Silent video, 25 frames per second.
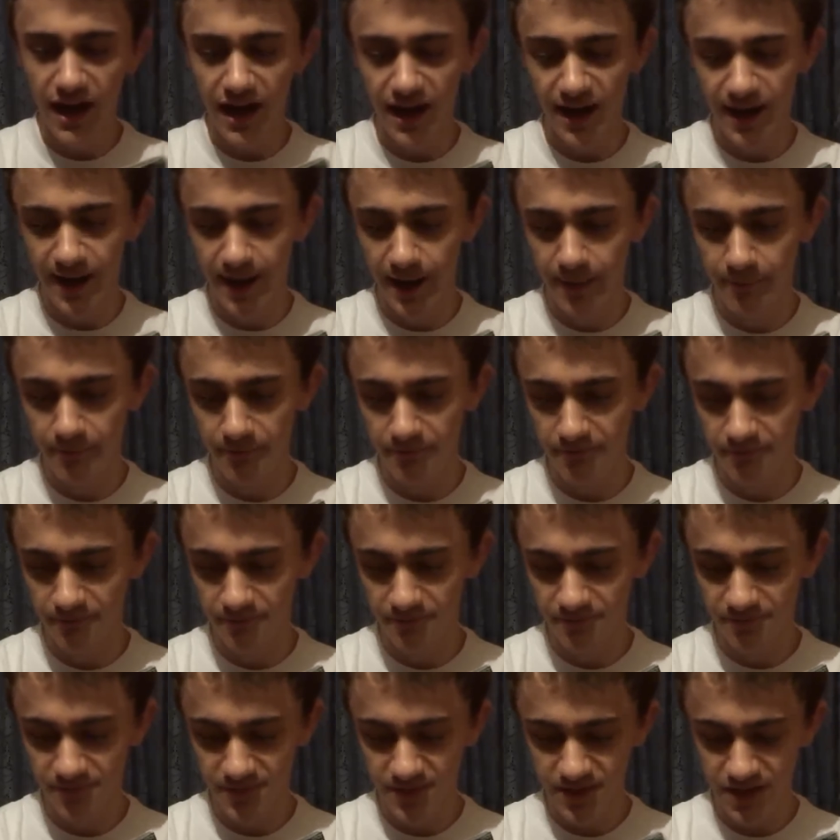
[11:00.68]

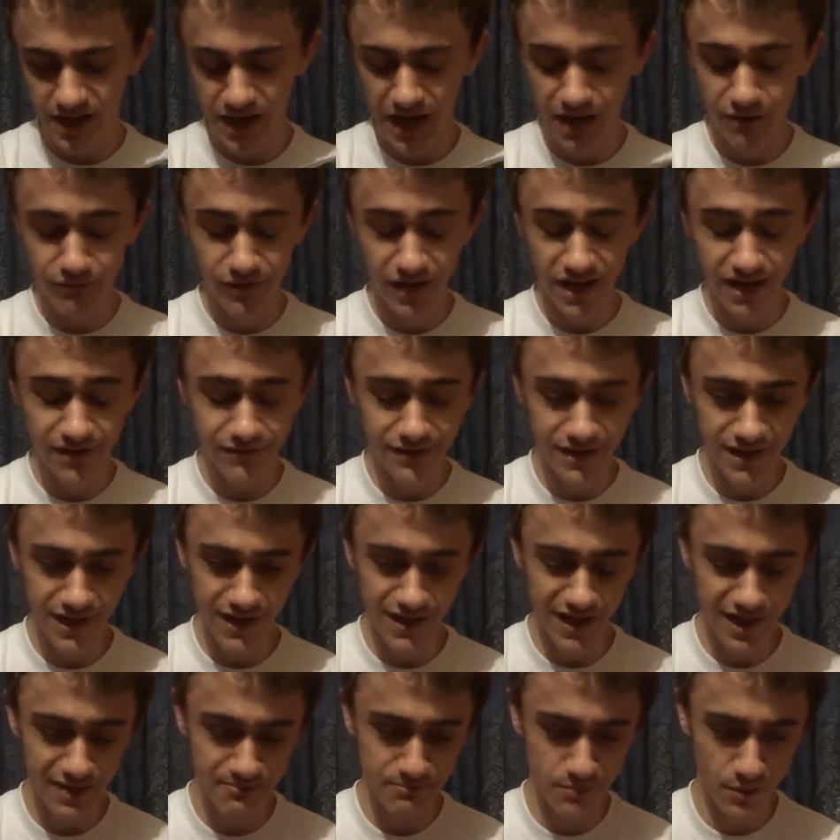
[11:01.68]
I really
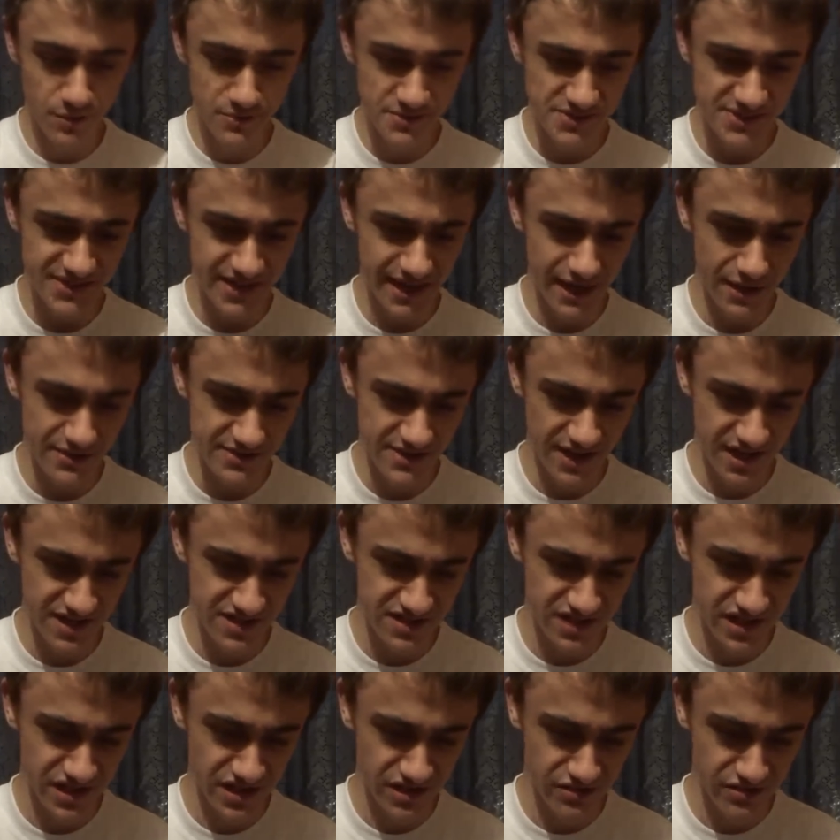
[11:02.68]
like both styles, actually.